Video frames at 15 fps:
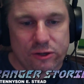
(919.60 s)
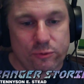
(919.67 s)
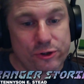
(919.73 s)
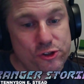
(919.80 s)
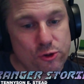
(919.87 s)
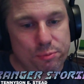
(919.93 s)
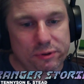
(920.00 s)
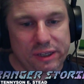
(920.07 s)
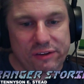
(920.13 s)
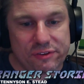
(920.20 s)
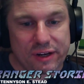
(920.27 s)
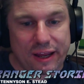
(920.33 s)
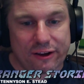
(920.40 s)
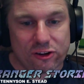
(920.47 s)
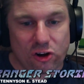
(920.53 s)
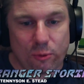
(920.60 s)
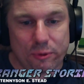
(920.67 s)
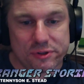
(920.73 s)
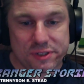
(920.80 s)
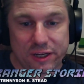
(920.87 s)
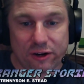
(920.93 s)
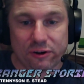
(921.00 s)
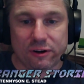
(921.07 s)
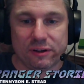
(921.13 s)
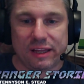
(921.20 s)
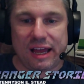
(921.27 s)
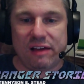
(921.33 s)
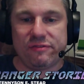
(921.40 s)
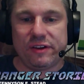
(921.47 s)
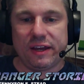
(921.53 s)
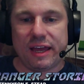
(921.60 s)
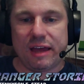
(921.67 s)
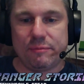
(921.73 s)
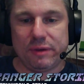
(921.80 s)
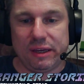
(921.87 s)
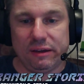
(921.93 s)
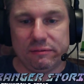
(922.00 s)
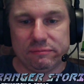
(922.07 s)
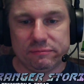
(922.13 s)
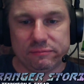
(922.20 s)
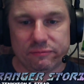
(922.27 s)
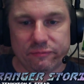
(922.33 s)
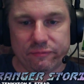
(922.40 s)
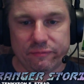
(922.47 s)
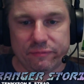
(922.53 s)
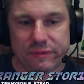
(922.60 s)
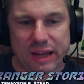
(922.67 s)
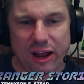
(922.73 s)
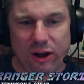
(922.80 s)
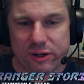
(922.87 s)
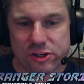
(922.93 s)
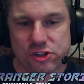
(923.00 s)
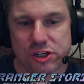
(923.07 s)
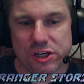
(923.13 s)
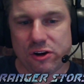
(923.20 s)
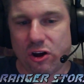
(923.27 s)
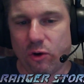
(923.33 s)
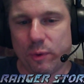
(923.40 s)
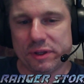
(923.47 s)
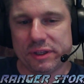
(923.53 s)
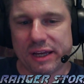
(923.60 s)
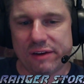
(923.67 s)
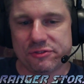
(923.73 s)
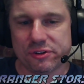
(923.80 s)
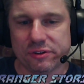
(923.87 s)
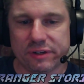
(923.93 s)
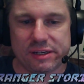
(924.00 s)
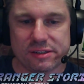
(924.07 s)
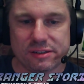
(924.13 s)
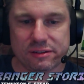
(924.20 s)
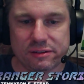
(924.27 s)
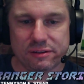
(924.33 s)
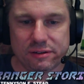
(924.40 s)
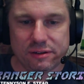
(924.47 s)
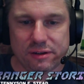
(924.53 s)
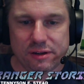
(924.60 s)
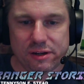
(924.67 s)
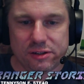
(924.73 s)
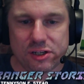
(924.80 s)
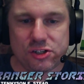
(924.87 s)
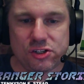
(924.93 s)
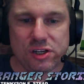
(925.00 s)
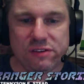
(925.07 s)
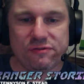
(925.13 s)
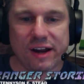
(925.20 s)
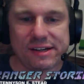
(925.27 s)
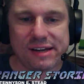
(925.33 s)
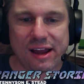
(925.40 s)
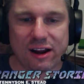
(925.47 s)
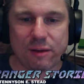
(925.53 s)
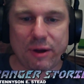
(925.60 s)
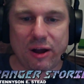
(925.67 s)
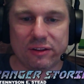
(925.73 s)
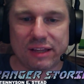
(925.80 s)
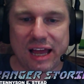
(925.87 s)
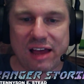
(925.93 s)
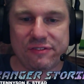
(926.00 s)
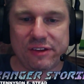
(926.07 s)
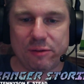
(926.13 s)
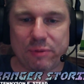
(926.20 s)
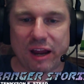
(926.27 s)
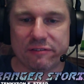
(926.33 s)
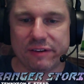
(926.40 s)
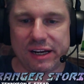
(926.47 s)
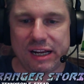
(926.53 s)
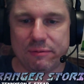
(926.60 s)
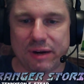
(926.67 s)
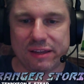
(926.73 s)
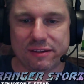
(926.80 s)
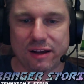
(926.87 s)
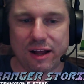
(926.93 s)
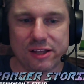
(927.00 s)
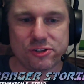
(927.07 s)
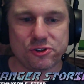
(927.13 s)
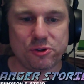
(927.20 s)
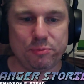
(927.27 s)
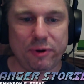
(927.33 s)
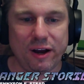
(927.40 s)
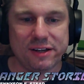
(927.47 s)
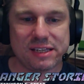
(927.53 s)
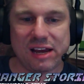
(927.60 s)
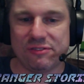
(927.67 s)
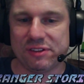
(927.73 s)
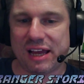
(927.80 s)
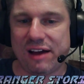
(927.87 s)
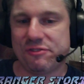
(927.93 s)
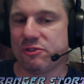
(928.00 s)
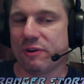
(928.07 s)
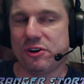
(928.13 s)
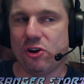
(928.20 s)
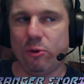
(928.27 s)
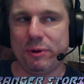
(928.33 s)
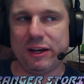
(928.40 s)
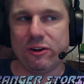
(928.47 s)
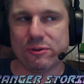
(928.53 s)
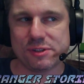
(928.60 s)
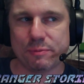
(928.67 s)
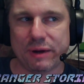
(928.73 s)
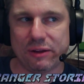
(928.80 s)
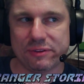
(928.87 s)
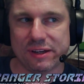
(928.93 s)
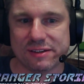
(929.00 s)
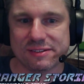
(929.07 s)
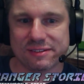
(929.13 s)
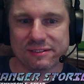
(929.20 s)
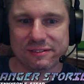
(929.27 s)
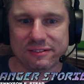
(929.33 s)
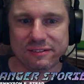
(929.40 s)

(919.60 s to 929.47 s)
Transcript: Would you believe that I could almost hear her laughing at me? How does she know what laughter is? Did she find out about laughing by reading my thoughts? Do bugs have laughter and nobody knows about this?